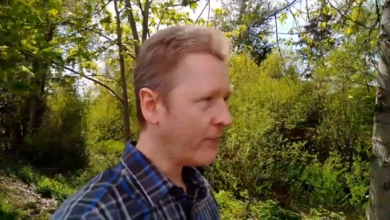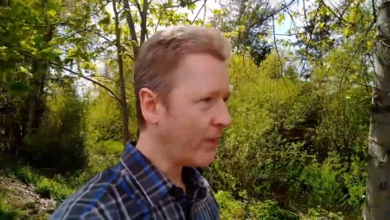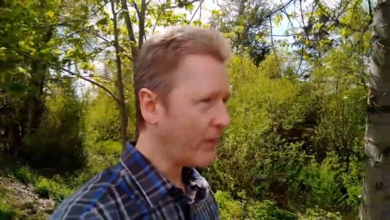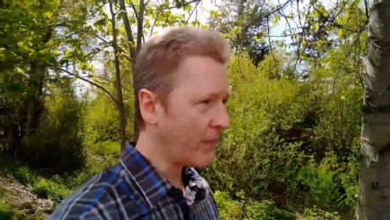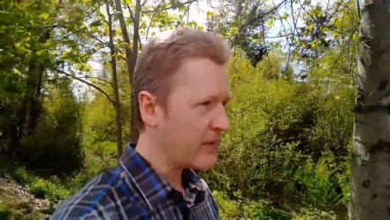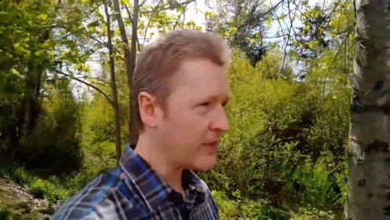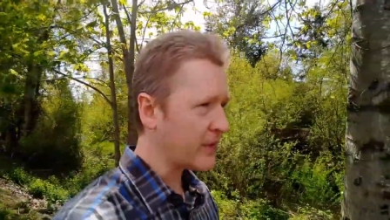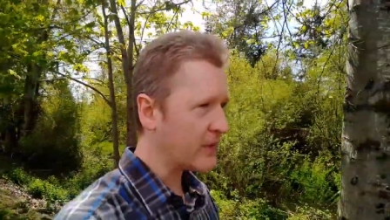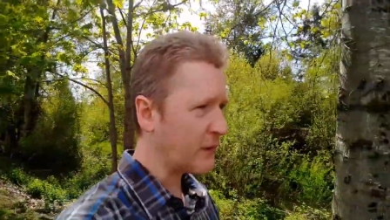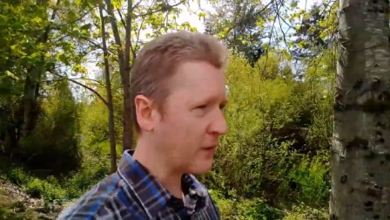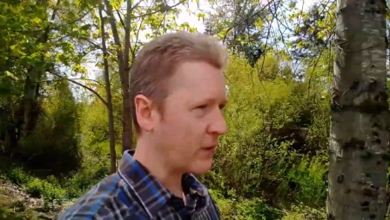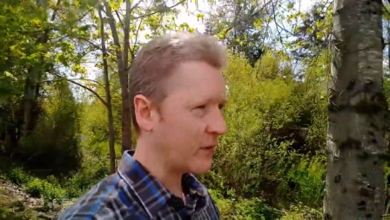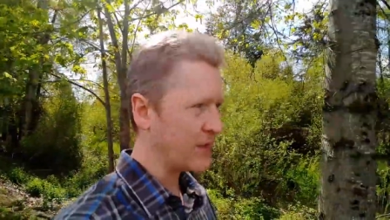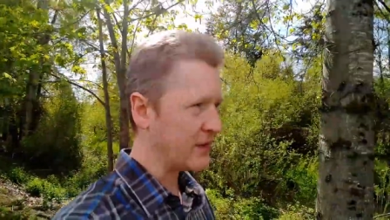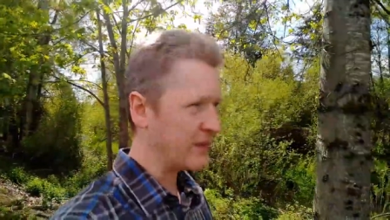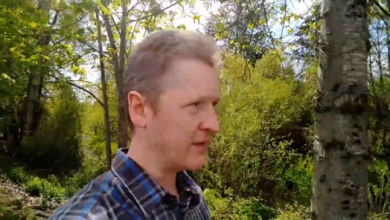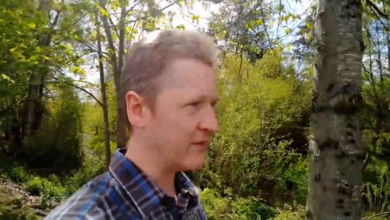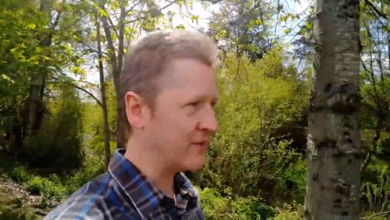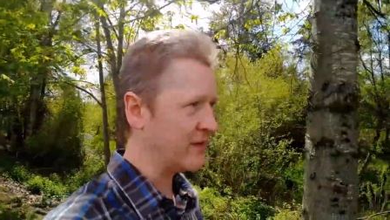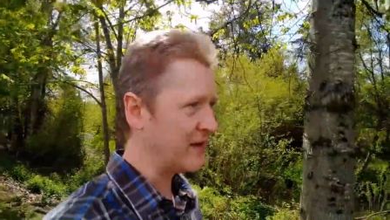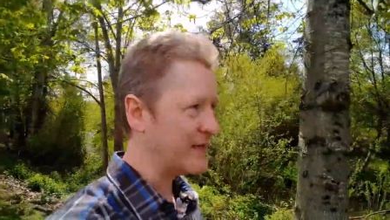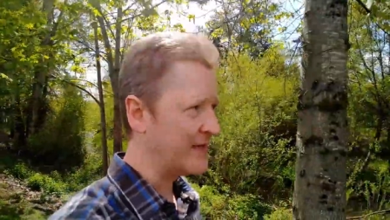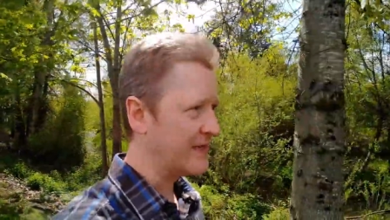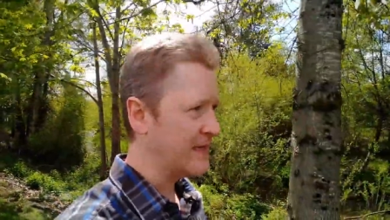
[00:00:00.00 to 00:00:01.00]
these sorts
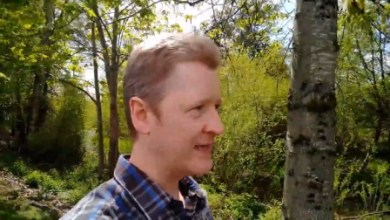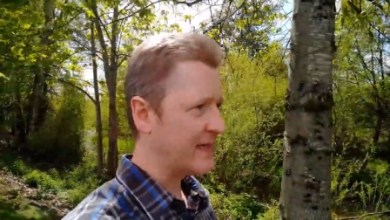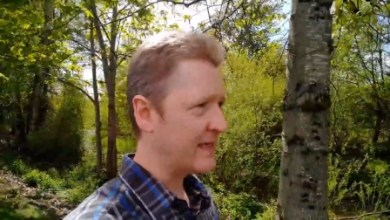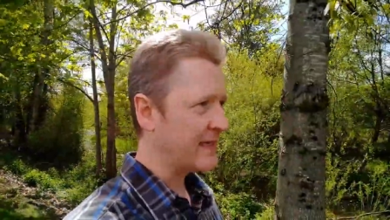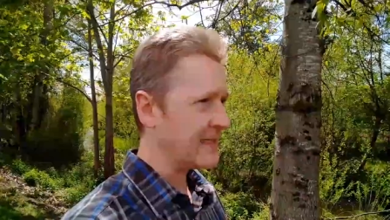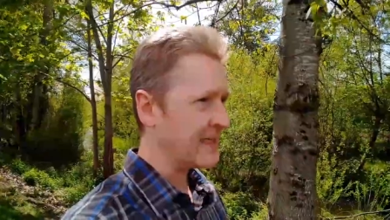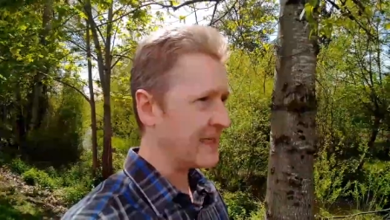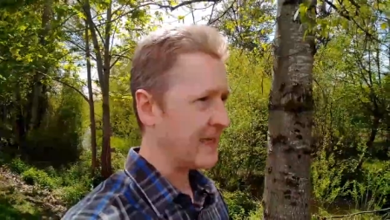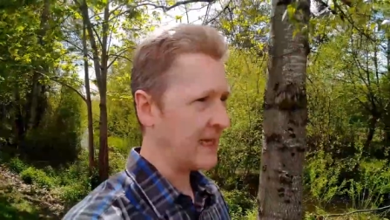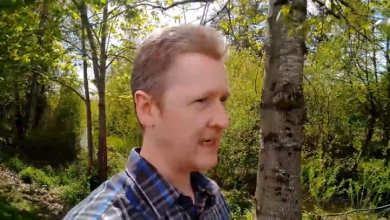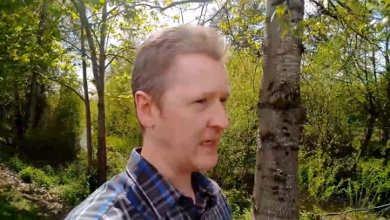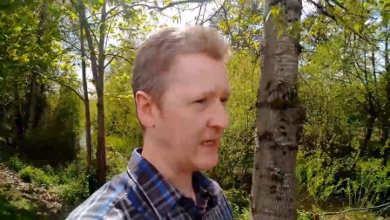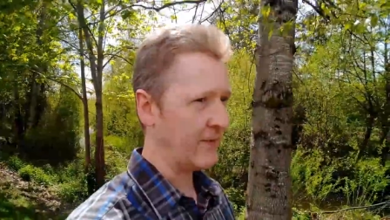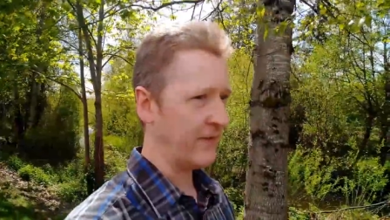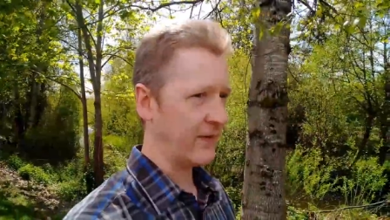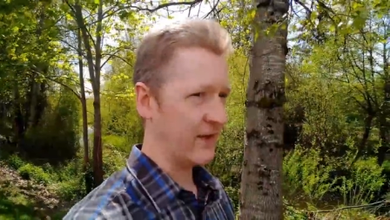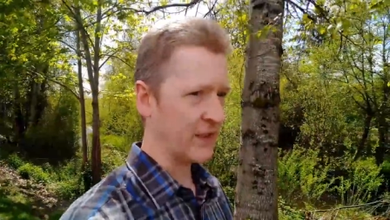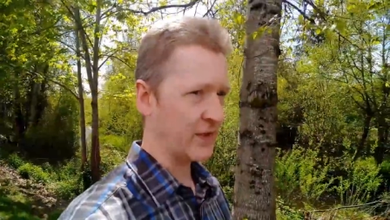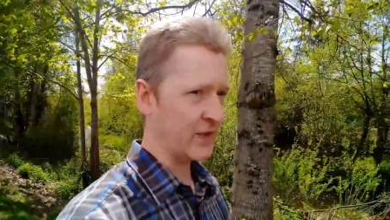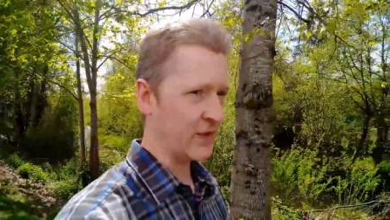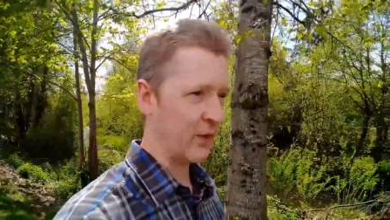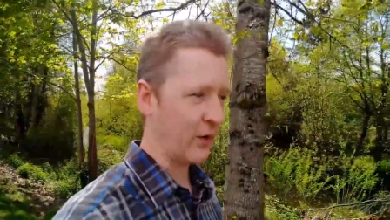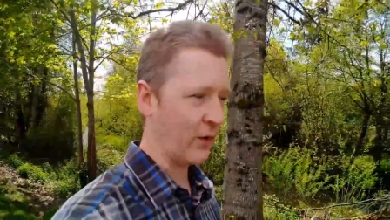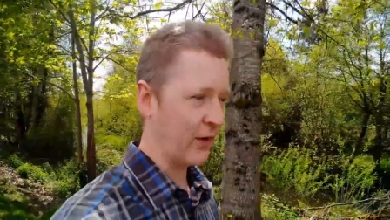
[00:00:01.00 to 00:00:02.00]
of
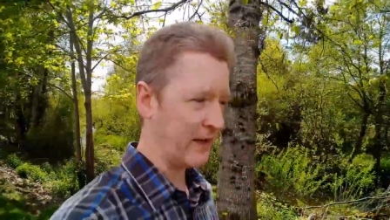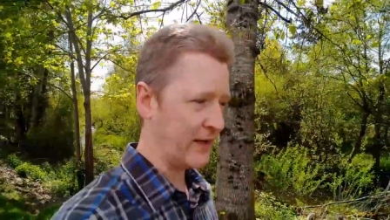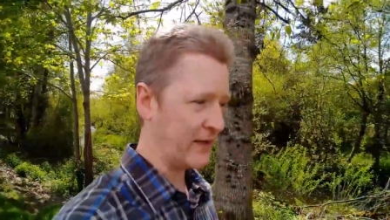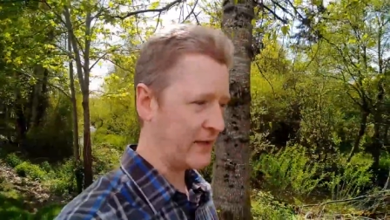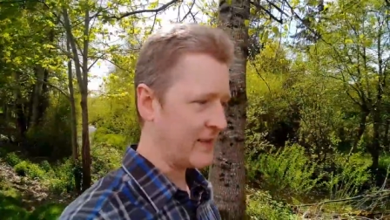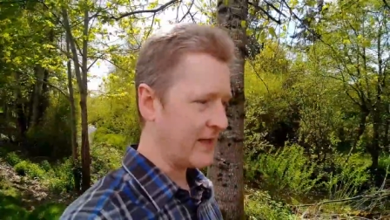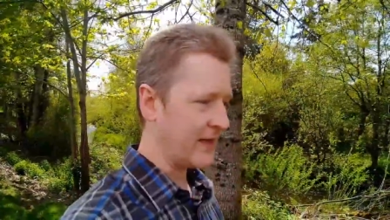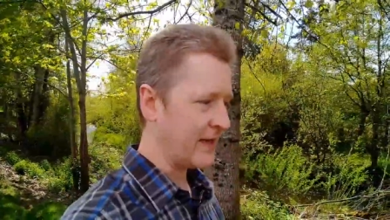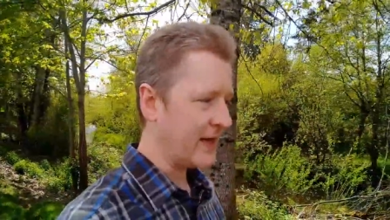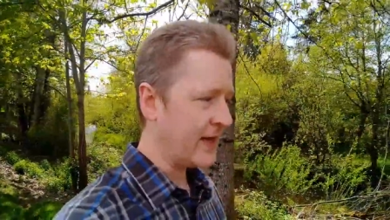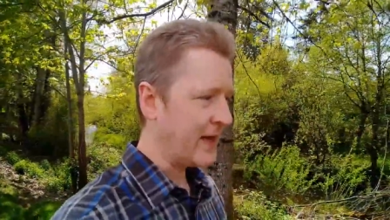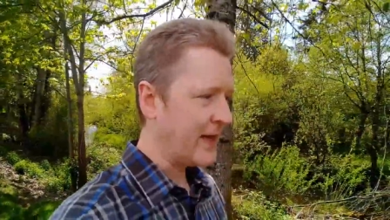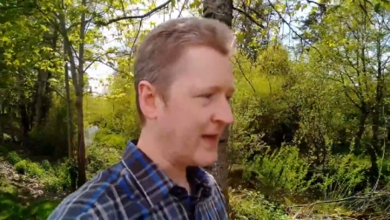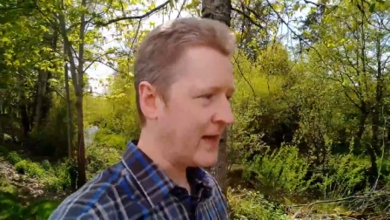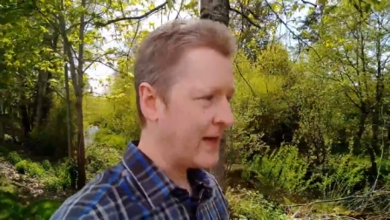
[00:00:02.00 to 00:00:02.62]
scientific stories that